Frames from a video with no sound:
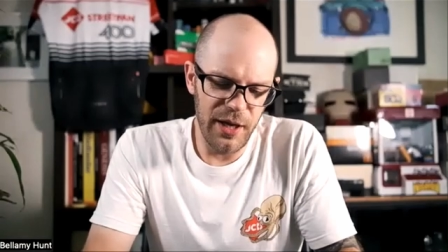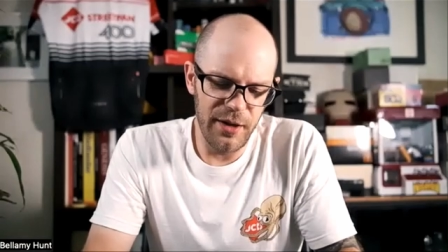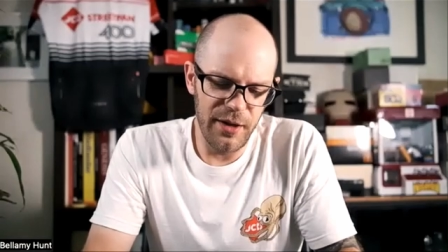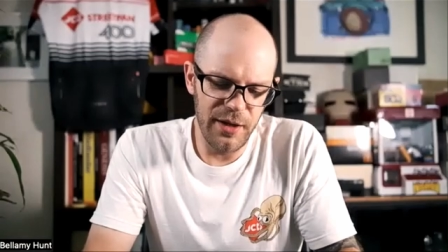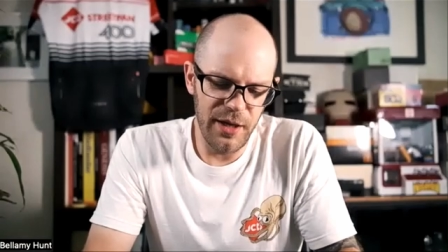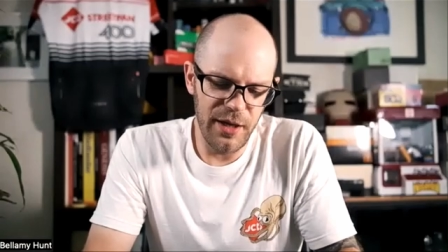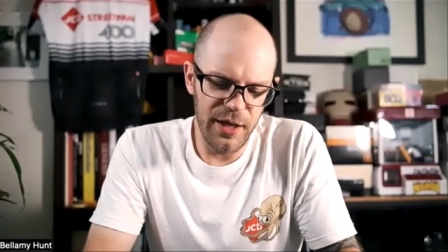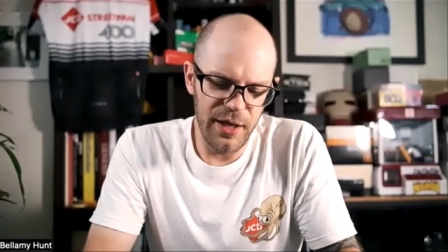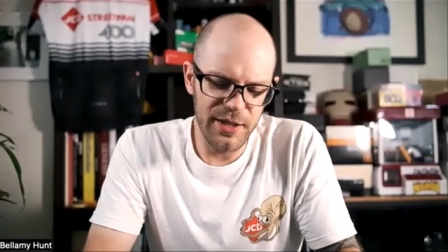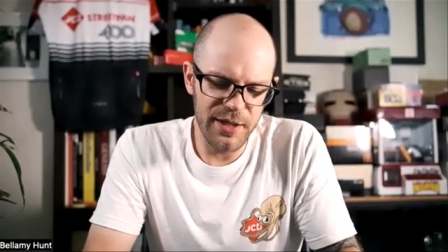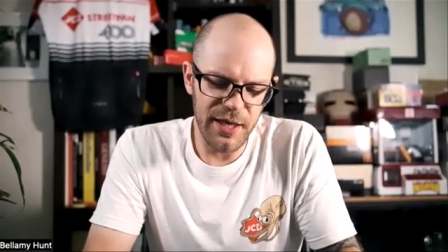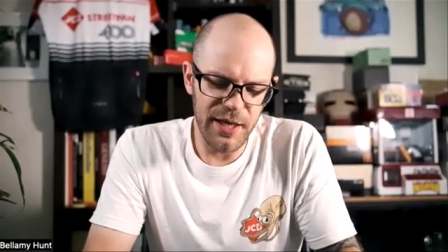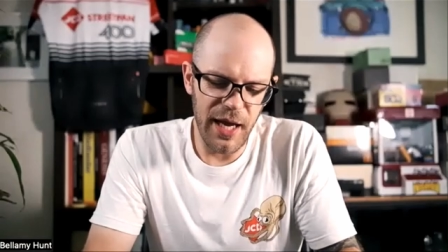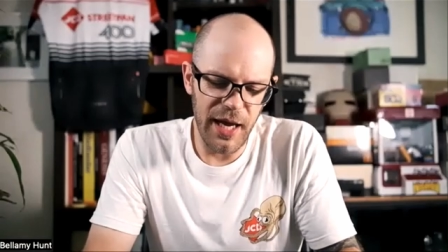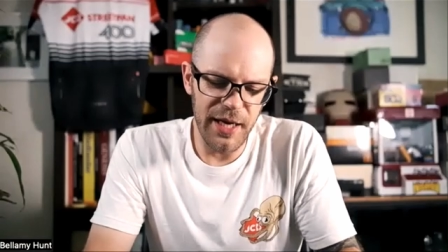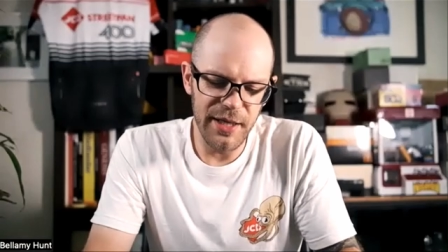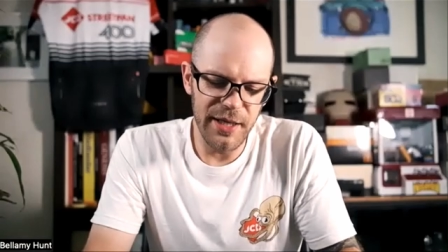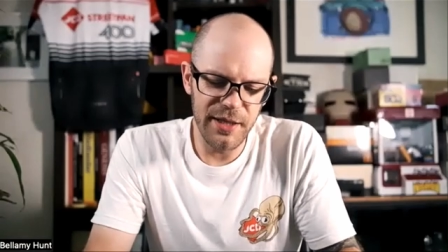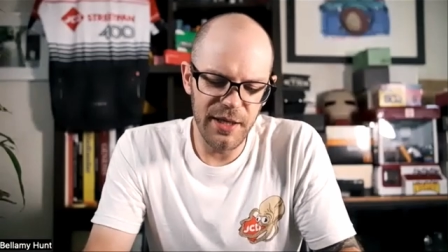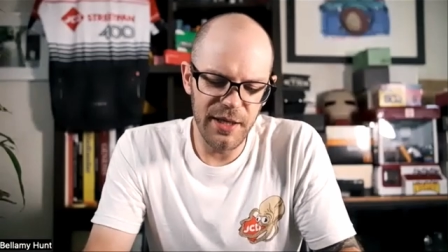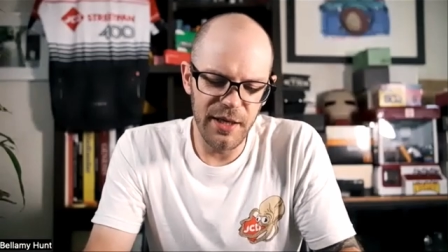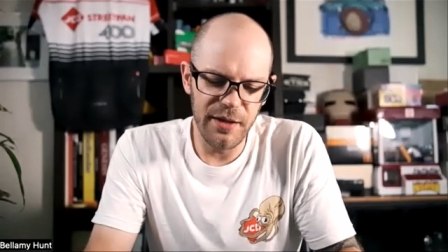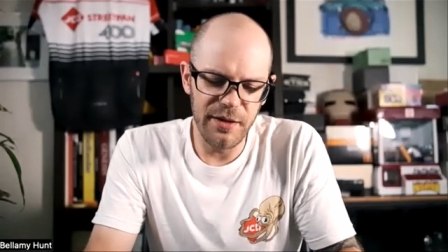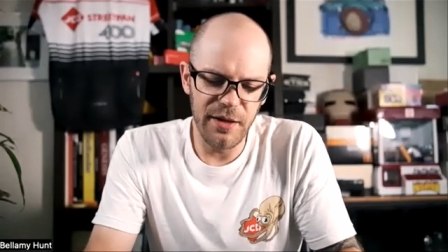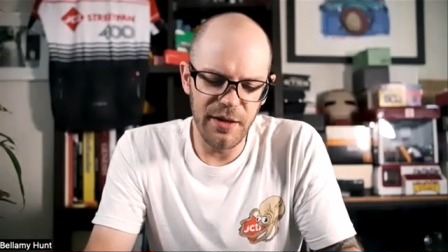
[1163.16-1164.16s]
is
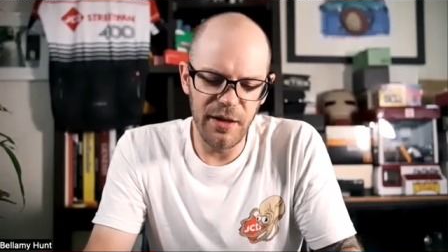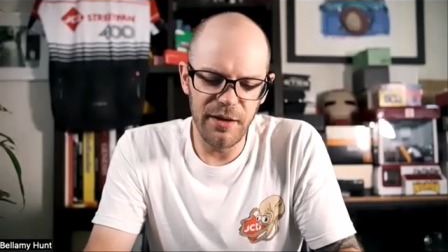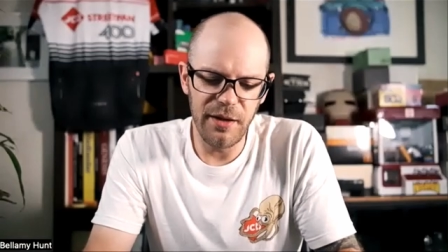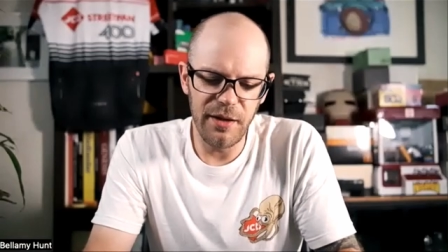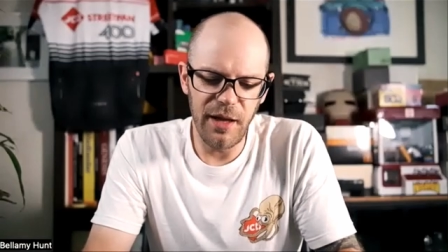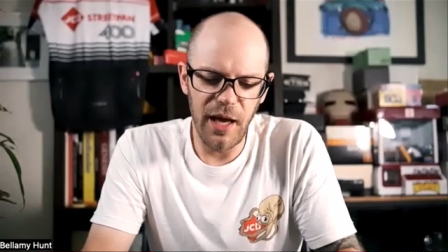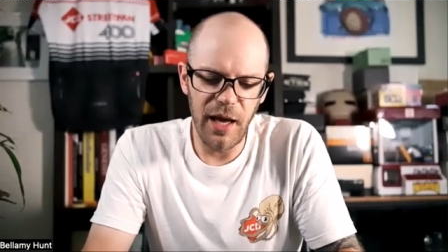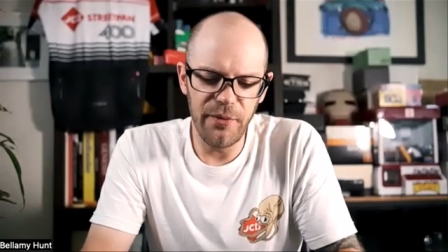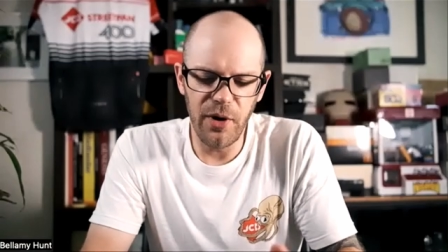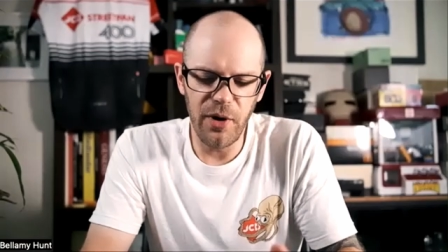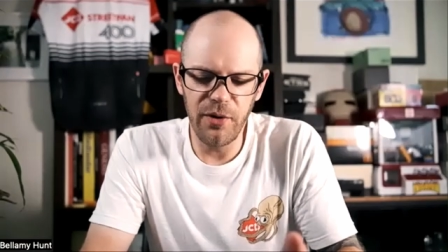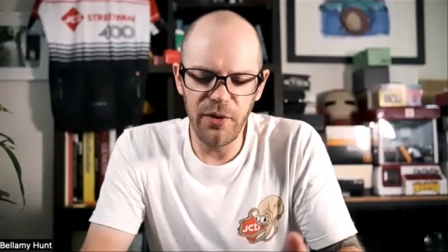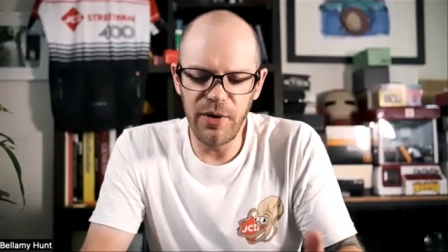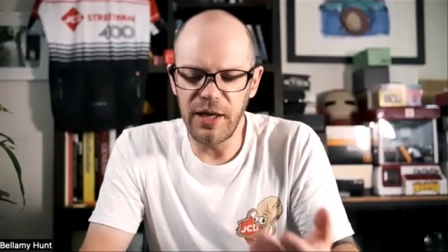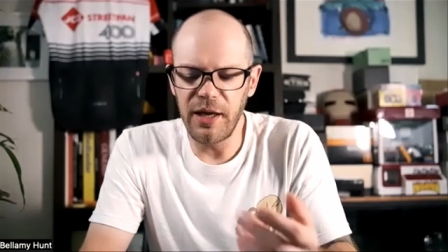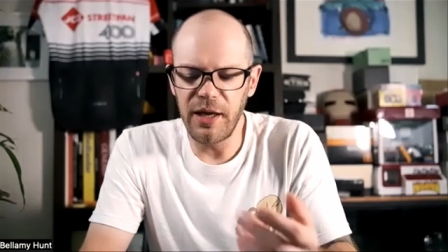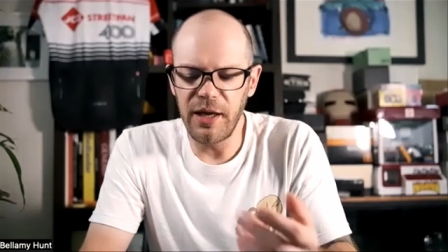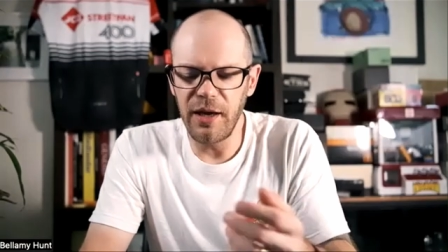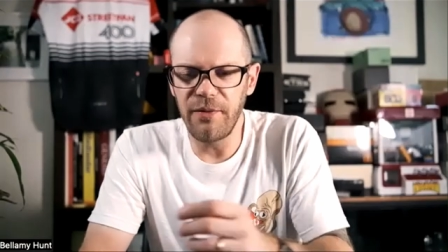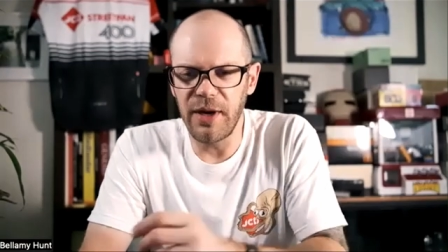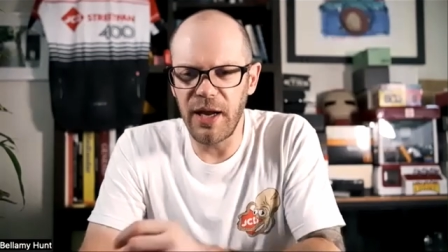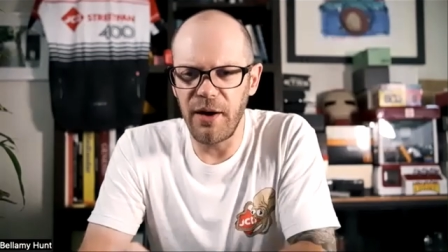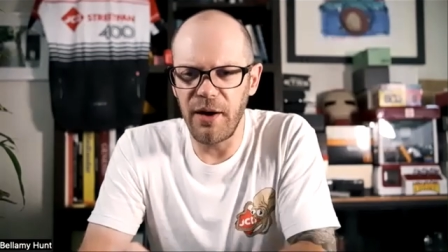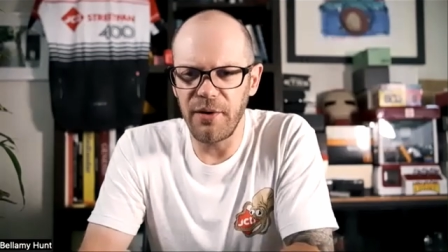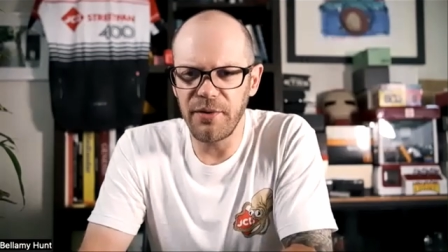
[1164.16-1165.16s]
stated that they were only
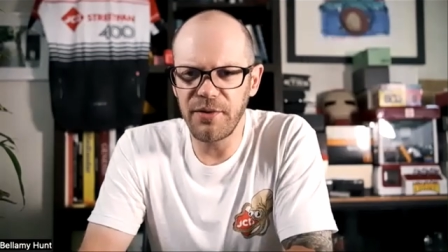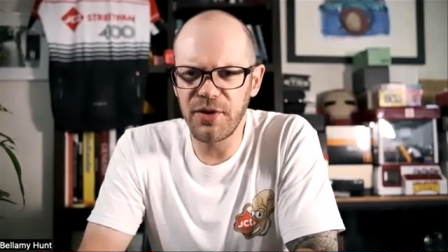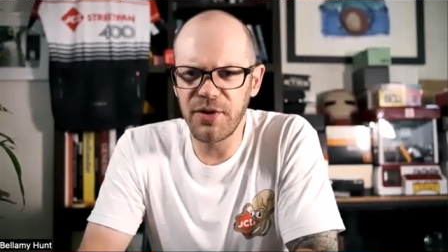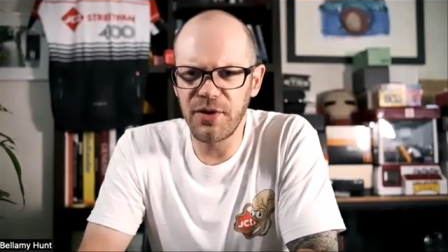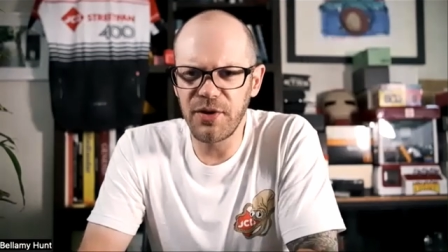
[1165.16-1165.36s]
given out